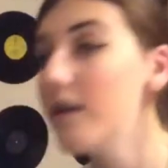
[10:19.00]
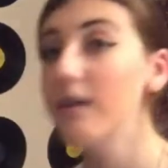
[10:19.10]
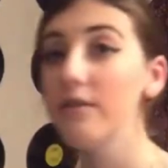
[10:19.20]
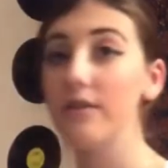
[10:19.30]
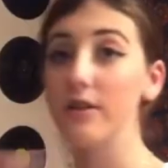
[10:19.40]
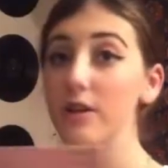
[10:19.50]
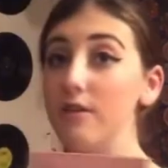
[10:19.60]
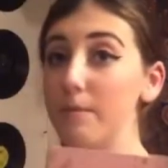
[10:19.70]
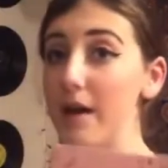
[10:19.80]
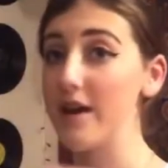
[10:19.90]
Just going to use
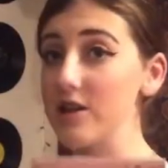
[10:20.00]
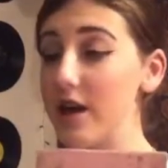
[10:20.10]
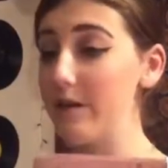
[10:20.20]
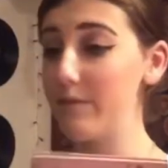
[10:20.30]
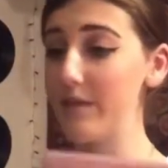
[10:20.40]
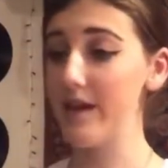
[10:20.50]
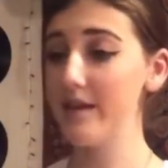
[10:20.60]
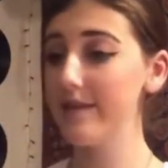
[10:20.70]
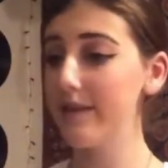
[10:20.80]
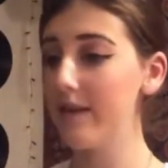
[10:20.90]
a black shade from
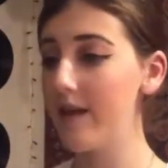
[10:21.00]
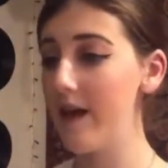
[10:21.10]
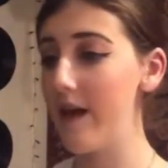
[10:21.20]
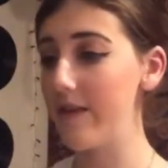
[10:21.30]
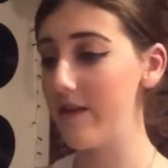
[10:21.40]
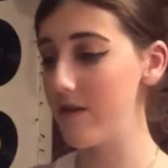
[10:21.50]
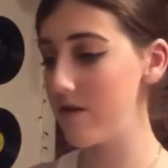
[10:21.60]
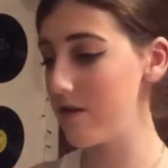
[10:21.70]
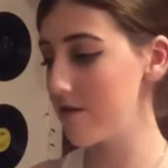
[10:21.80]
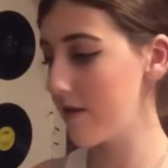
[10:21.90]
this. And then you
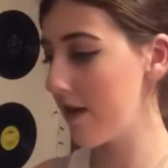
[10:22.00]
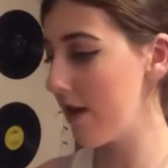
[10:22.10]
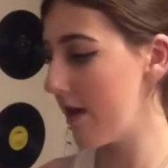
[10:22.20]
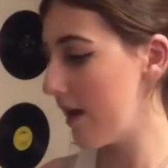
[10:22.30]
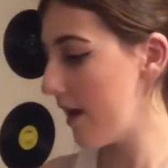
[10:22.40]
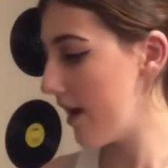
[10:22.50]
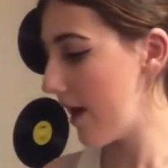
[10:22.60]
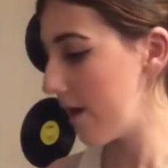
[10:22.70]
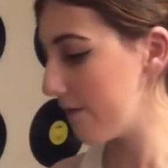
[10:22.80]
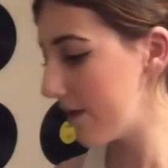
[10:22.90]
use
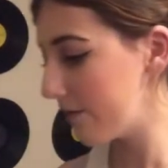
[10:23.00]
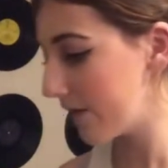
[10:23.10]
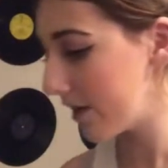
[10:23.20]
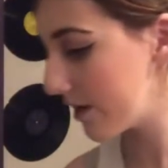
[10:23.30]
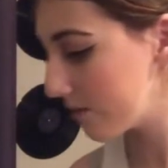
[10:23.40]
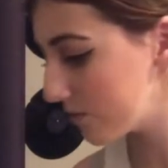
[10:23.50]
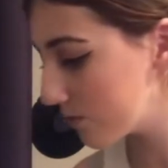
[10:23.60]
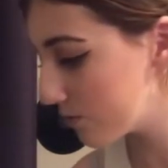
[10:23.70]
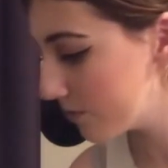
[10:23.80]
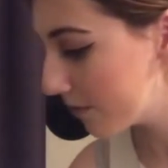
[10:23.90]
a really thin little tool.